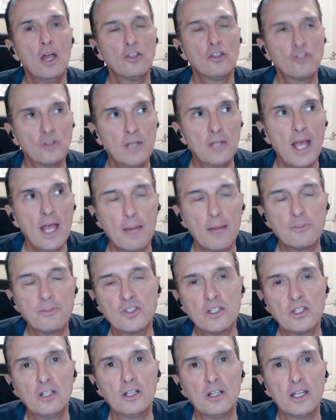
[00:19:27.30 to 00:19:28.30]
So yeah, I'm
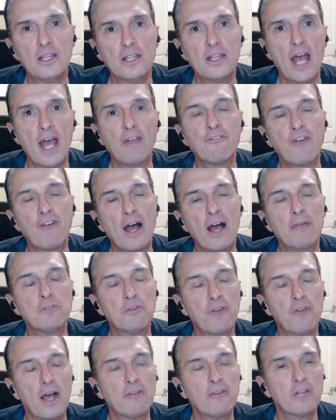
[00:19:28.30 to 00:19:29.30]
still in that 5
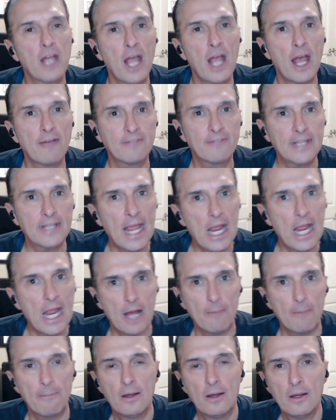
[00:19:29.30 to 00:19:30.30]
to 5.5
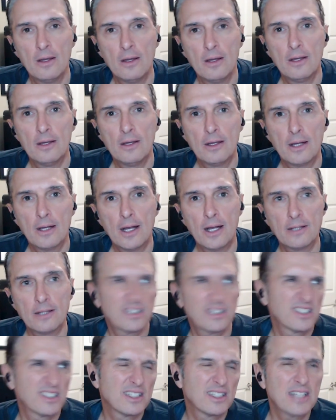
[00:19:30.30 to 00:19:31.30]
camp.
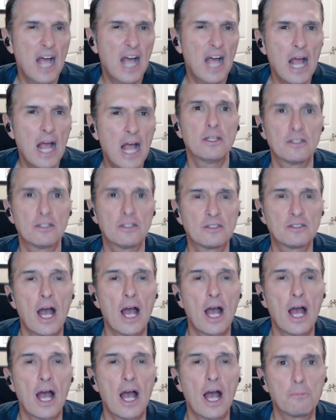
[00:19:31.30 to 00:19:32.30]
Just the timing has
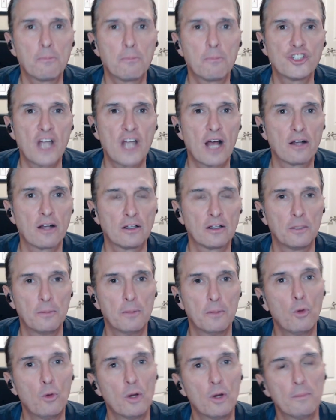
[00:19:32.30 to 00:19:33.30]
gotten pushed out a little
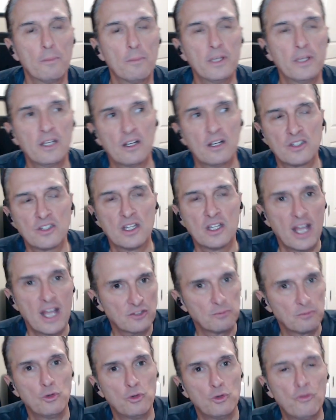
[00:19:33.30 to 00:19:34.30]
bit more because the
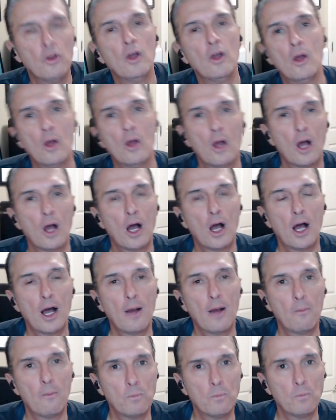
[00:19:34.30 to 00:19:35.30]
next move
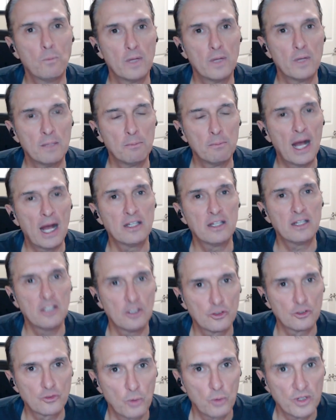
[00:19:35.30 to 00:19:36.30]
in bond
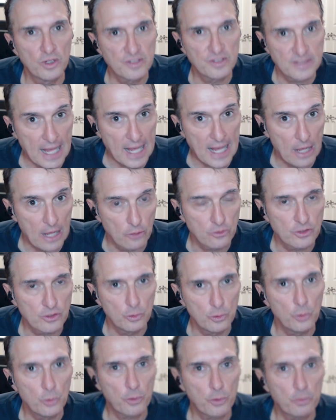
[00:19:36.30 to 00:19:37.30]
yields was down
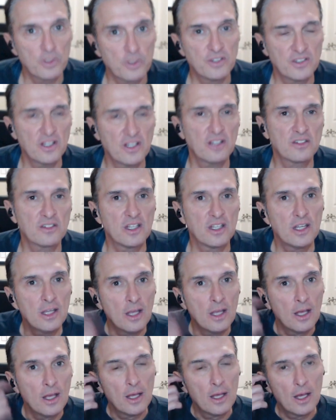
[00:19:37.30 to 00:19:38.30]
to 360
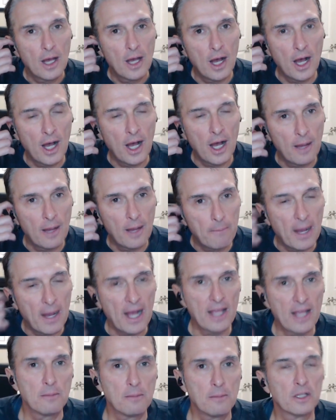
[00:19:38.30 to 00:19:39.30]

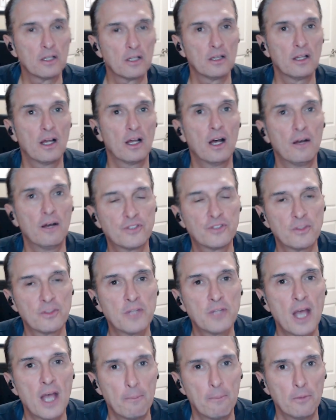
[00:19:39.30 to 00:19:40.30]
by the middle of
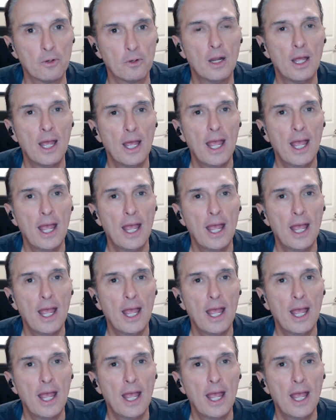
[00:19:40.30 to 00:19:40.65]
September.